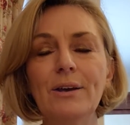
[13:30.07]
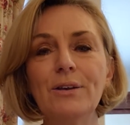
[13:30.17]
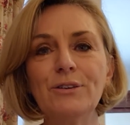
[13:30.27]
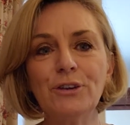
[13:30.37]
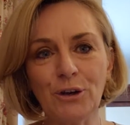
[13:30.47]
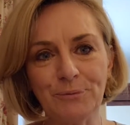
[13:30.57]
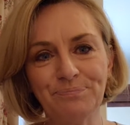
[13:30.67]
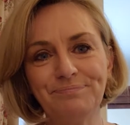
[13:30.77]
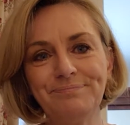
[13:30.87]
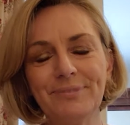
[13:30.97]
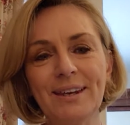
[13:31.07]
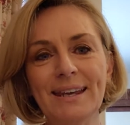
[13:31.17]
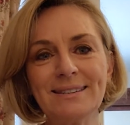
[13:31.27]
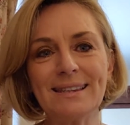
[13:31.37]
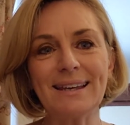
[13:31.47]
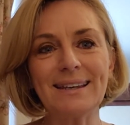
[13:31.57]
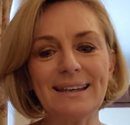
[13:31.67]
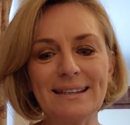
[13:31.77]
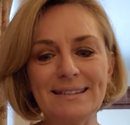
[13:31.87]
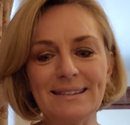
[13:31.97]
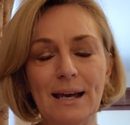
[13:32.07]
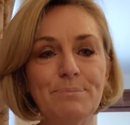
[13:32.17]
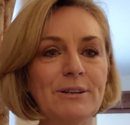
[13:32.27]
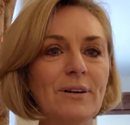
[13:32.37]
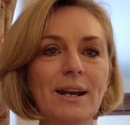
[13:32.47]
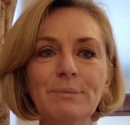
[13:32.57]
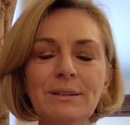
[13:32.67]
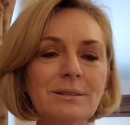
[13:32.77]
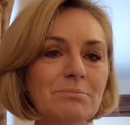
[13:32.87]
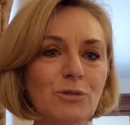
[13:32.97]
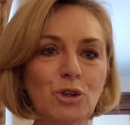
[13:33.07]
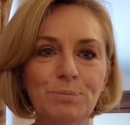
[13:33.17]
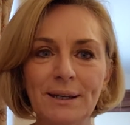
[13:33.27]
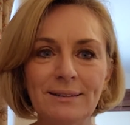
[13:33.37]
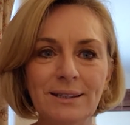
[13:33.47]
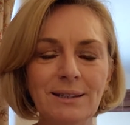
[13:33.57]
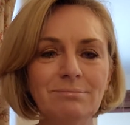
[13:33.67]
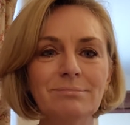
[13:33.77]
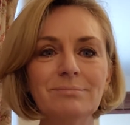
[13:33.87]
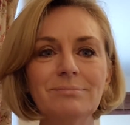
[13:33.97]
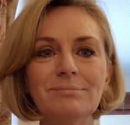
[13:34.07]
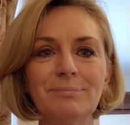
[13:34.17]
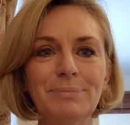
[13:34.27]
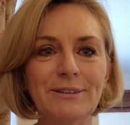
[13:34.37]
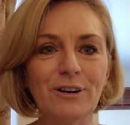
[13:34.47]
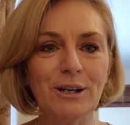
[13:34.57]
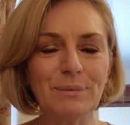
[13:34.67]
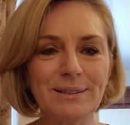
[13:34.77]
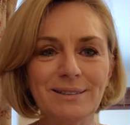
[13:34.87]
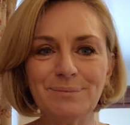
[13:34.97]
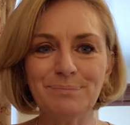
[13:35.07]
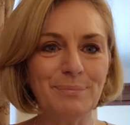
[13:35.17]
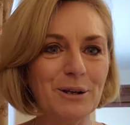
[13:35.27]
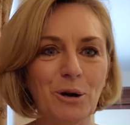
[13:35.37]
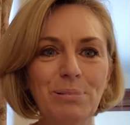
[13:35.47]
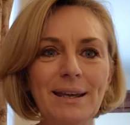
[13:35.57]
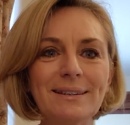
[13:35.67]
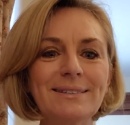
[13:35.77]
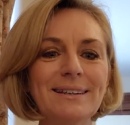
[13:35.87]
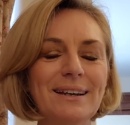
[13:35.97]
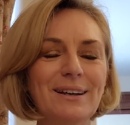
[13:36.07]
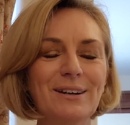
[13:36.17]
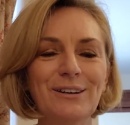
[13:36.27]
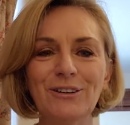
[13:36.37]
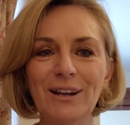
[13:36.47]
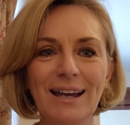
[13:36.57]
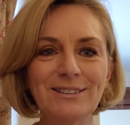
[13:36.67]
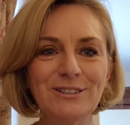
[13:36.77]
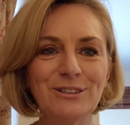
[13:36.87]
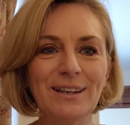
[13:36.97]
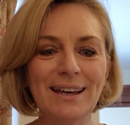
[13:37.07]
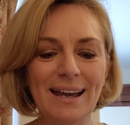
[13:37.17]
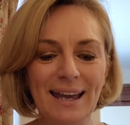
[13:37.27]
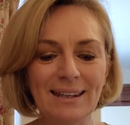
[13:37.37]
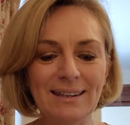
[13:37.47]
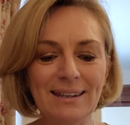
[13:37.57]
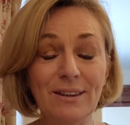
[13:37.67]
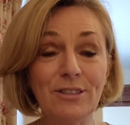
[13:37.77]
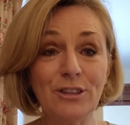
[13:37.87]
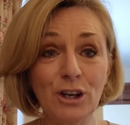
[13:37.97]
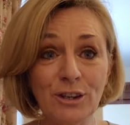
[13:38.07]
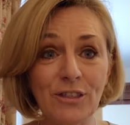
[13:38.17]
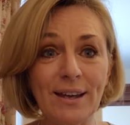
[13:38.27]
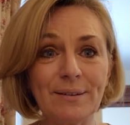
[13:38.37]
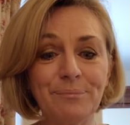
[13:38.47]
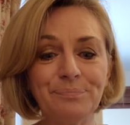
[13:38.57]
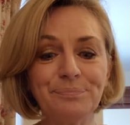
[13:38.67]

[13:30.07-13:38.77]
So the next thing is B vitamins, super easy. B vitamins, B complex, not hard to do there. And the third thing